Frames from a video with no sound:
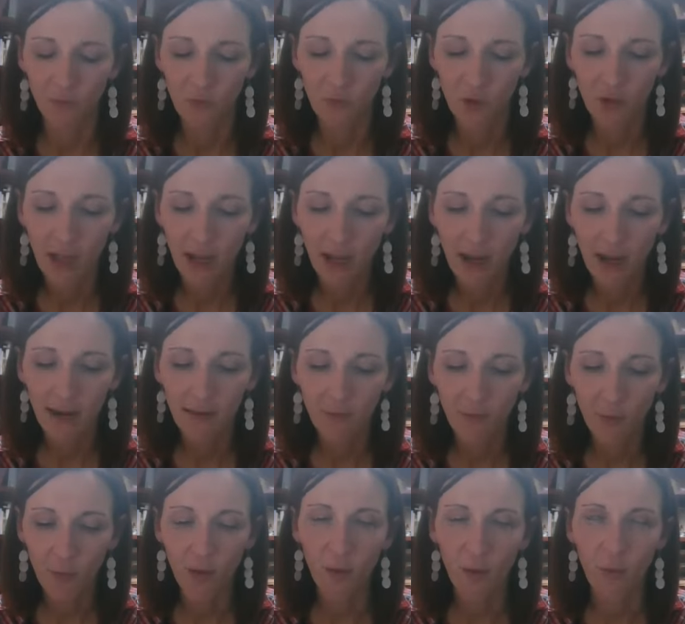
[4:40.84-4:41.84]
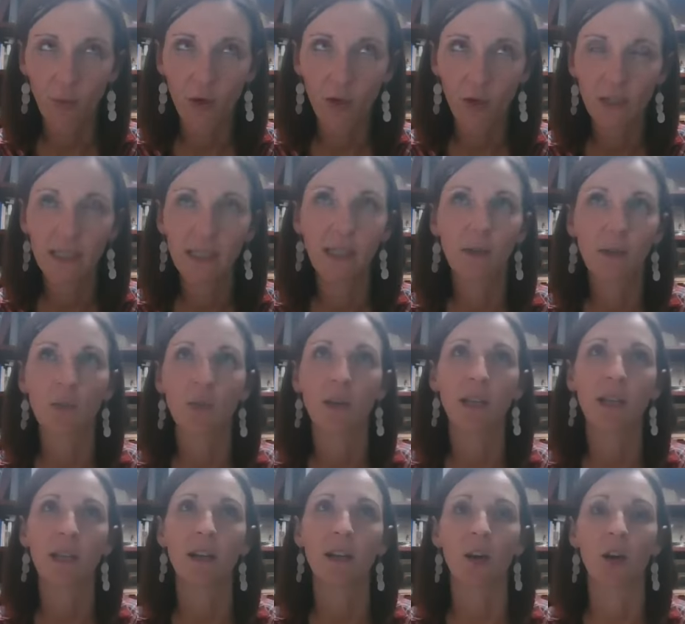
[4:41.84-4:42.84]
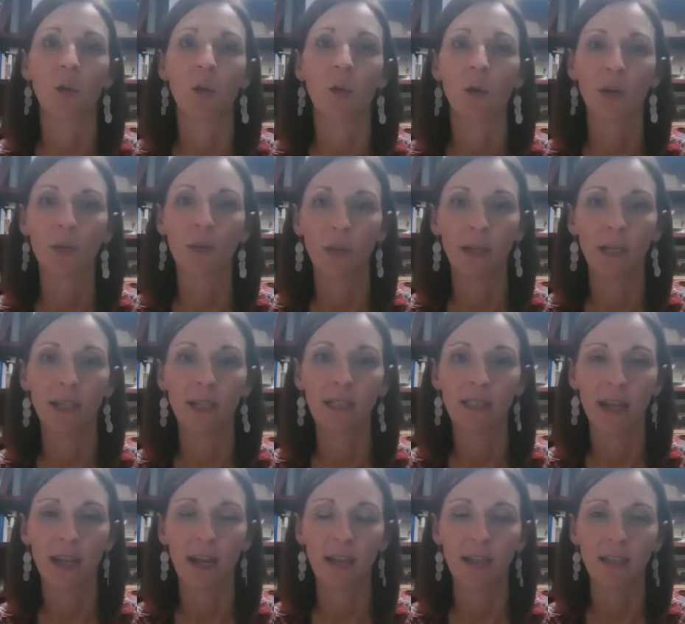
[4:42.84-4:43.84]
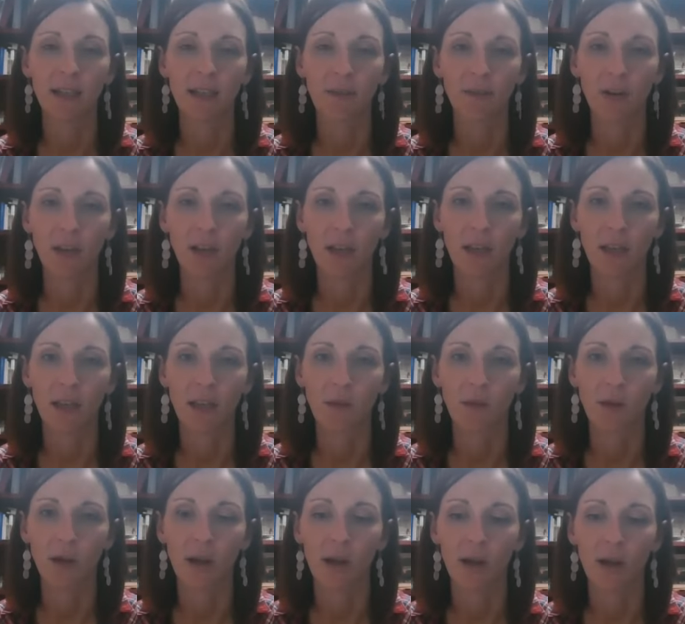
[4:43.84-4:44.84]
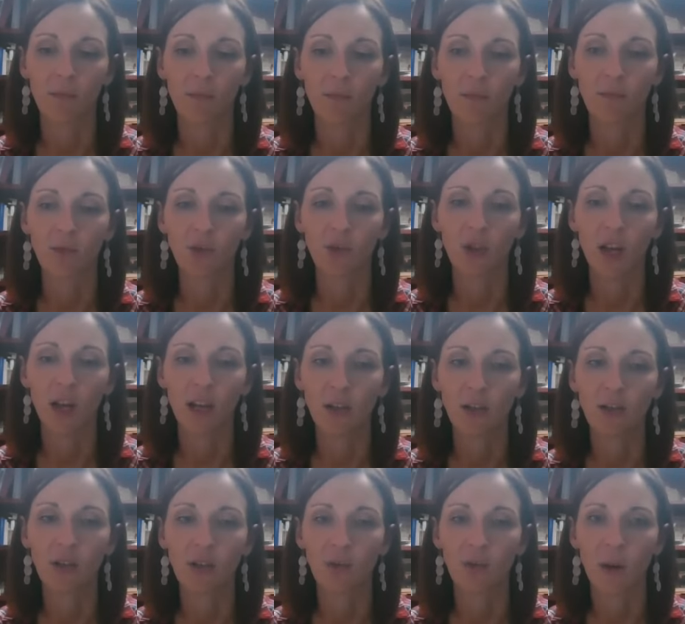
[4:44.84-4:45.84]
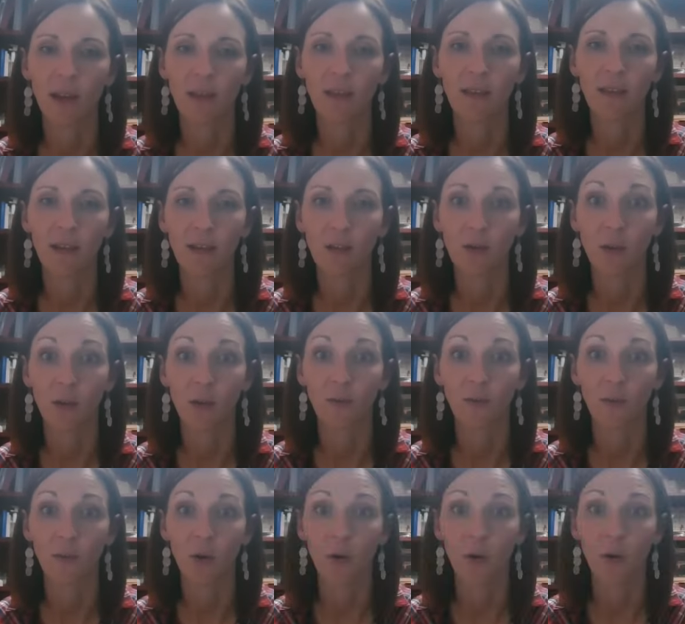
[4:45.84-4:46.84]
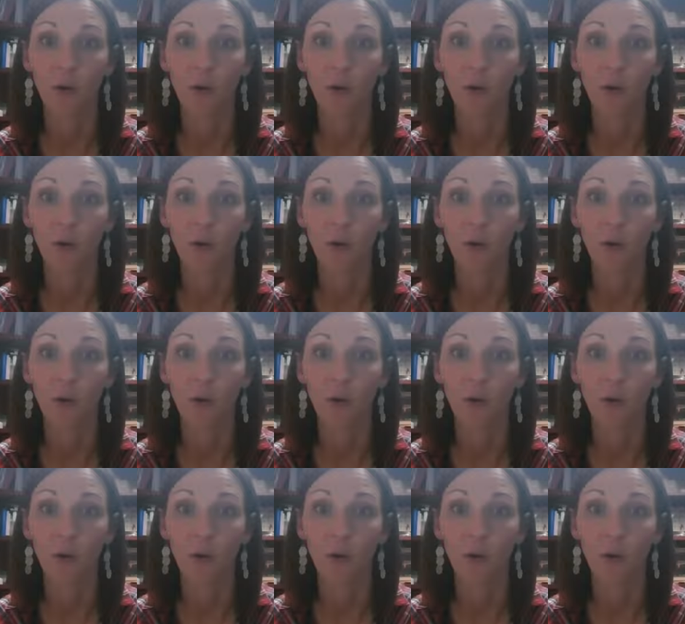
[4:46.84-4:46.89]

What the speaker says: so that from a work standpoint in our workplace, that definitely changed the way things looked for a